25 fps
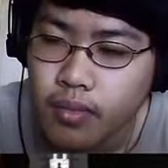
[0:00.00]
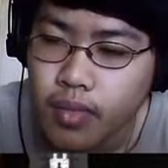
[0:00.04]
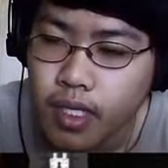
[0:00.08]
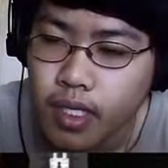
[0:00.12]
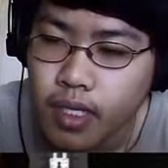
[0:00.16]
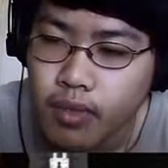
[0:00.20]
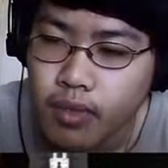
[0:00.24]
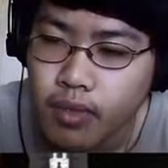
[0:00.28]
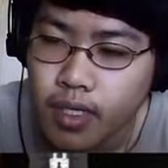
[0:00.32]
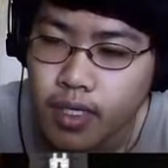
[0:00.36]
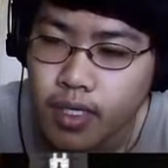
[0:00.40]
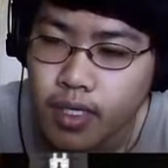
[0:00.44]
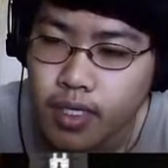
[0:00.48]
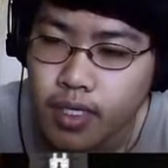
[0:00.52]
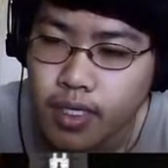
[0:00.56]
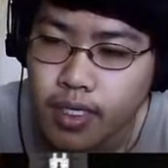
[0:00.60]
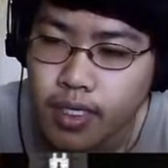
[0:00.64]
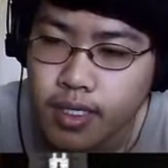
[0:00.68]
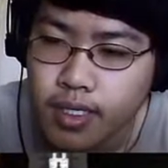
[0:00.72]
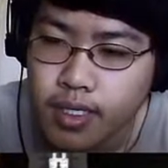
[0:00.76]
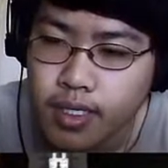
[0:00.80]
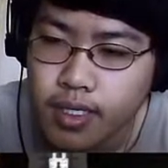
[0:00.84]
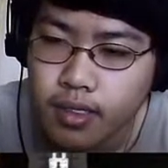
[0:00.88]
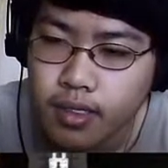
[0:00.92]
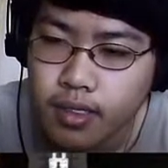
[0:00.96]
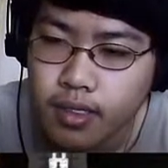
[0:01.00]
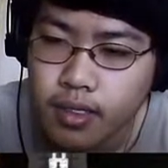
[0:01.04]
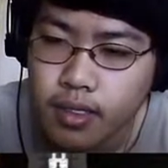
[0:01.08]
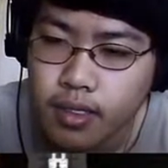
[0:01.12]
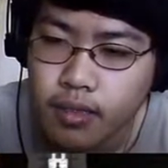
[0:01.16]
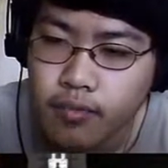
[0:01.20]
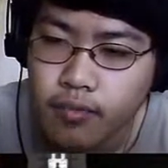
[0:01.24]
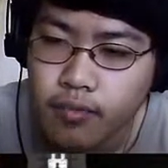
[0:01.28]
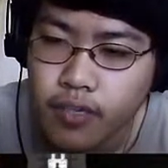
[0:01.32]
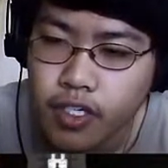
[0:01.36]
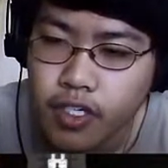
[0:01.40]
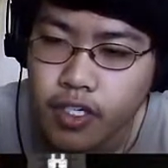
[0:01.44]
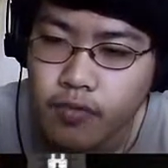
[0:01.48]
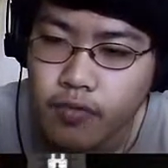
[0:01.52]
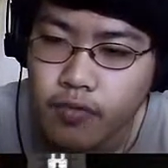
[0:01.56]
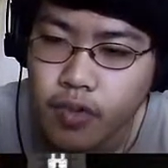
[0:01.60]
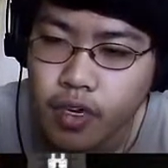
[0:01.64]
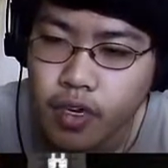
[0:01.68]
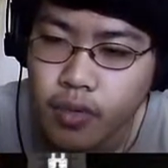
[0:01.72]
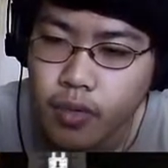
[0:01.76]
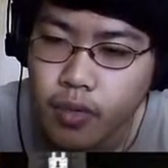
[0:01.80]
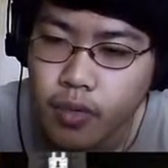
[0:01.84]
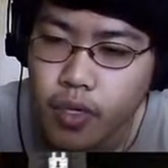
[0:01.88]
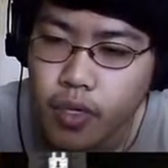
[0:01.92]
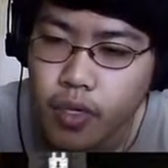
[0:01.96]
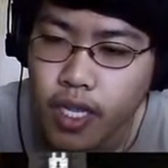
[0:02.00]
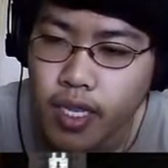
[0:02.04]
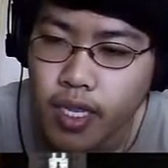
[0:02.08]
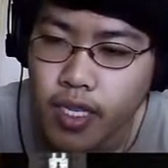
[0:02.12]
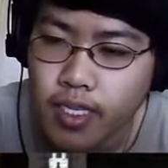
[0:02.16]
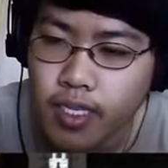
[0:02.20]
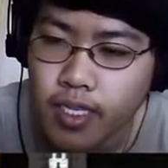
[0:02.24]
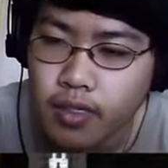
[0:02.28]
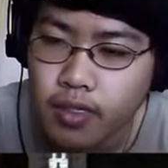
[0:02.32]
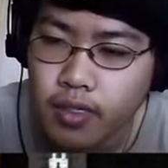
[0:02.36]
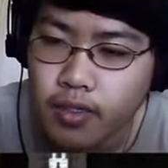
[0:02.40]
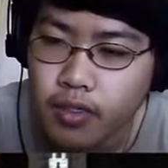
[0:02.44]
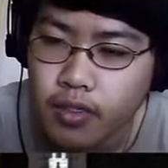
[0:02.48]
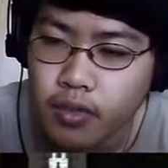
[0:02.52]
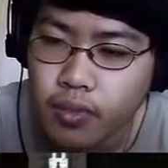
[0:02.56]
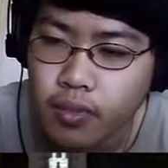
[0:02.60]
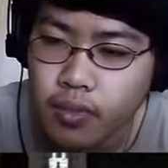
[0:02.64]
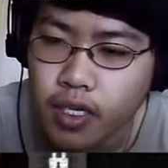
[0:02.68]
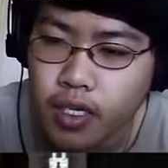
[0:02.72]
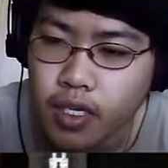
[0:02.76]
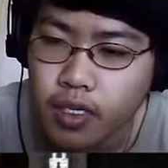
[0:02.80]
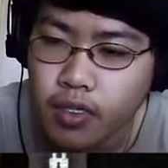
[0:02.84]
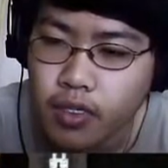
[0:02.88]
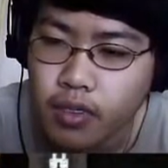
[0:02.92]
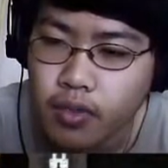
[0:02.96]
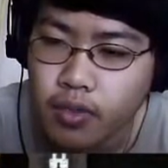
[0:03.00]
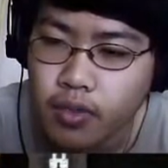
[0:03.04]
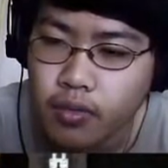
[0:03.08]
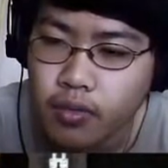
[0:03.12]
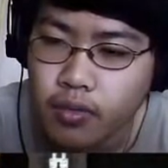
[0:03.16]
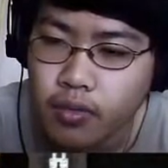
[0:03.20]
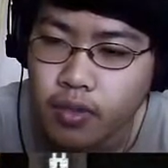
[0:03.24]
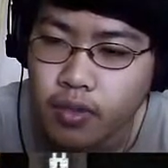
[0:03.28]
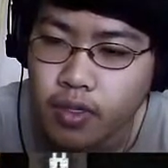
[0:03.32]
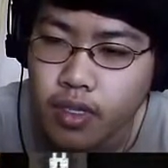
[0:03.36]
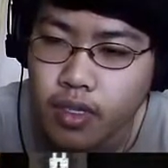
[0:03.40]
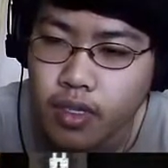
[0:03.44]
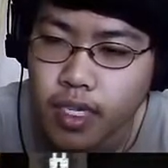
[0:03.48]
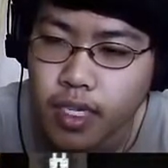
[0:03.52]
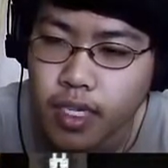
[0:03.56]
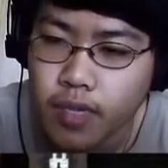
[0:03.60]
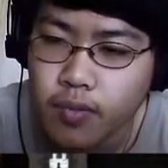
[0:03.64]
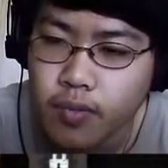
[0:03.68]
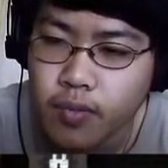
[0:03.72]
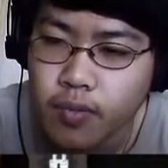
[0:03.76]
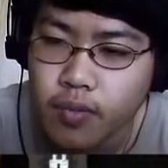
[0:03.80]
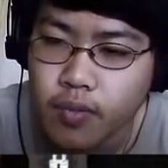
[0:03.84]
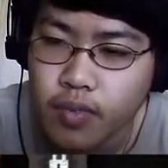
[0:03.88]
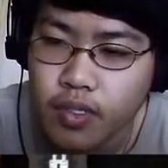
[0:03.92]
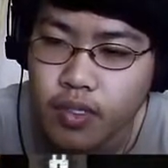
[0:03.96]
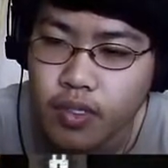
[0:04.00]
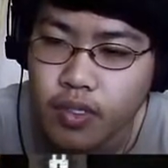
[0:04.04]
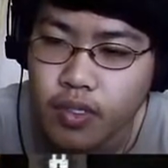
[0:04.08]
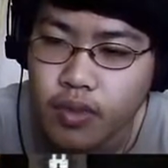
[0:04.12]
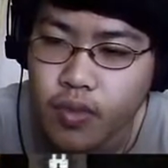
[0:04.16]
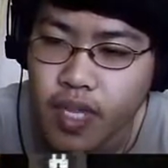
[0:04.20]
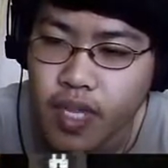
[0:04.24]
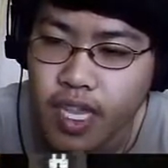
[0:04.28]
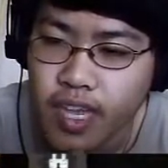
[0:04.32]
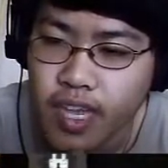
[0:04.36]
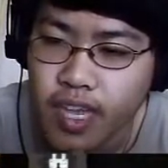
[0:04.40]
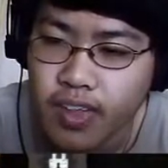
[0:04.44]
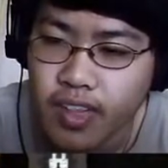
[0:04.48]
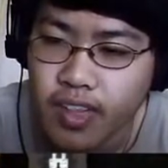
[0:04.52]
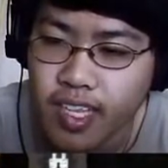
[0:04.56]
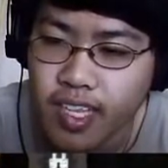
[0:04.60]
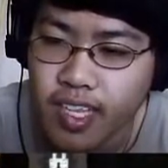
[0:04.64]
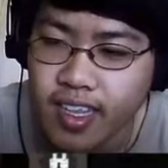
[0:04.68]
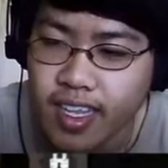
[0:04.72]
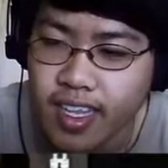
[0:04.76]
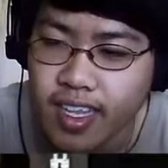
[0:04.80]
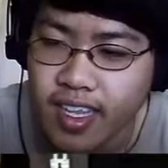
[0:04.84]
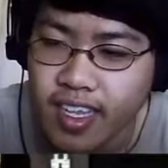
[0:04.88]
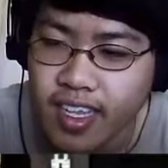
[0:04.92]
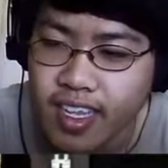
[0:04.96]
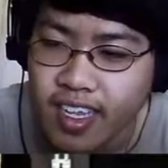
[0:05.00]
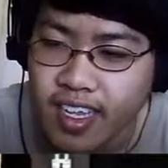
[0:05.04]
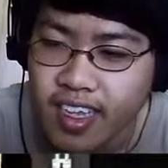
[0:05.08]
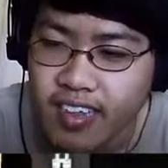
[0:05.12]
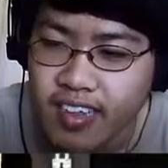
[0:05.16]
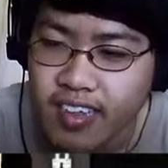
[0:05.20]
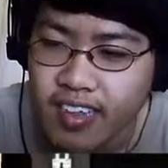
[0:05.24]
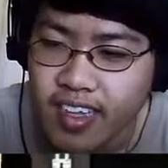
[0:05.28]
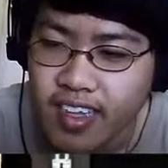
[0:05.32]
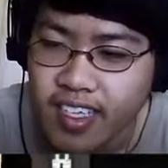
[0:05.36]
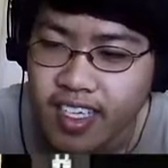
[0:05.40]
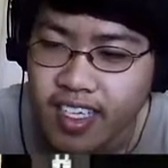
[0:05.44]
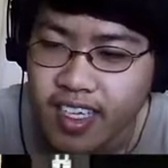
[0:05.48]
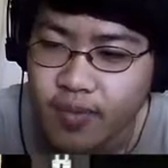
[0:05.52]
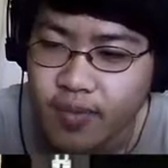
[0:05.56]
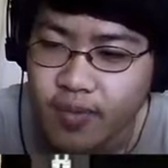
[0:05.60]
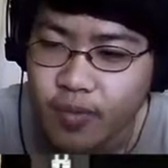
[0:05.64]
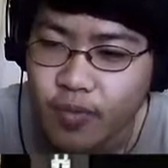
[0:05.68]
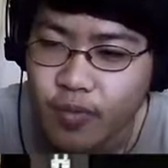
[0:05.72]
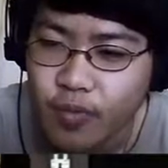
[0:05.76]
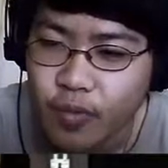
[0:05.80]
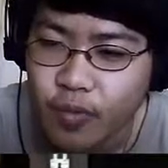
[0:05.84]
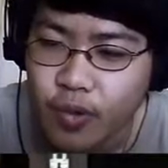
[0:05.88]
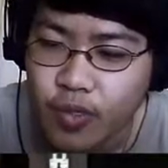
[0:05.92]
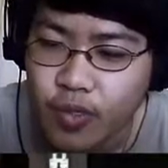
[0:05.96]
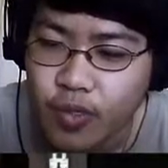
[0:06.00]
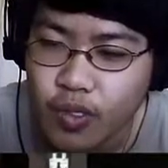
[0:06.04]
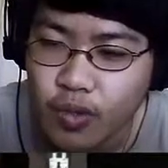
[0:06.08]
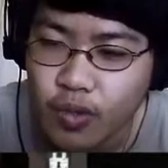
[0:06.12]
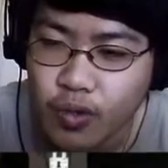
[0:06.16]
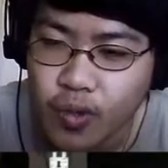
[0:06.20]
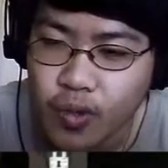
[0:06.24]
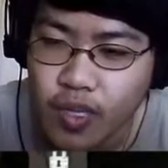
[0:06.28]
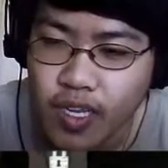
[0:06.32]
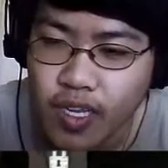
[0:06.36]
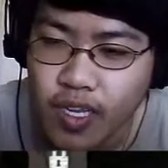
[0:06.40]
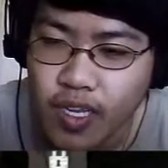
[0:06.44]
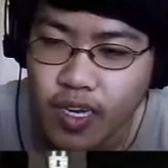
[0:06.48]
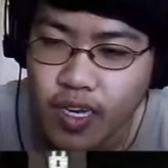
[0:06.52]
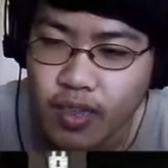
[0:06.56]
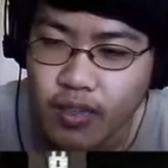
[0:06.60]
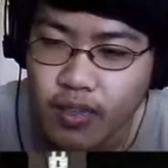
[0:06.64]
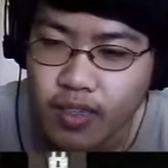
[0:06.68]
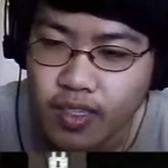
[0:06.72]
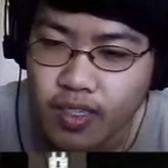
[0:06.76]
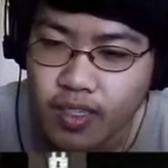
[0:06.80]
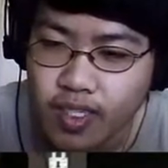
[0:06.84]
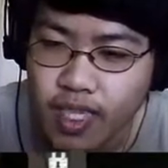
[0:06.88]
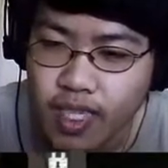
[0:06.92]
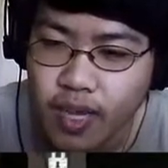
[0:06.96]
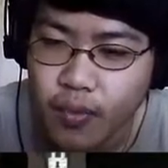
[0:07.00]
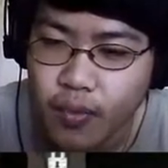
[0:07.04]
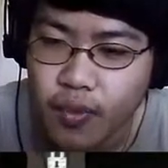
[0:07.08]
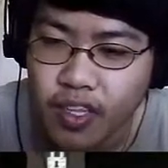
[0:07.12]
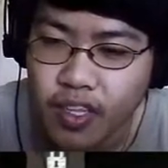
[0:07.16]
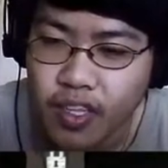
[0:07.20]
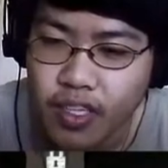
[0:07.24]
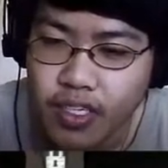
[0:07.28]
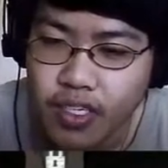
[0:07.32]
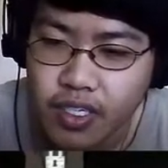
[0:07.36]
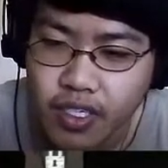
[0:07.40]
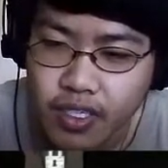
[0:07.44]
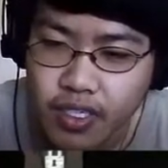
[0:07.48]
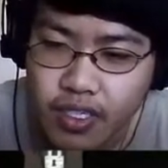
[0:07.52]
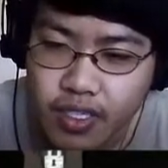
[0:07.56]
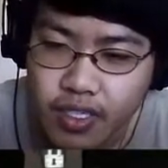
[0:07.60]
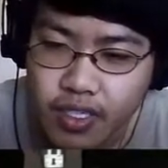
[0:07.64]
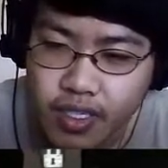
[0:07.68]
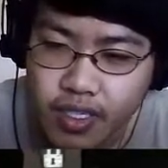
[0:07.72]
What is this? Fish farm. Oh yeah, that's also a mod too. I keep zooming out like that because I keep scrolling it out. Sandwich.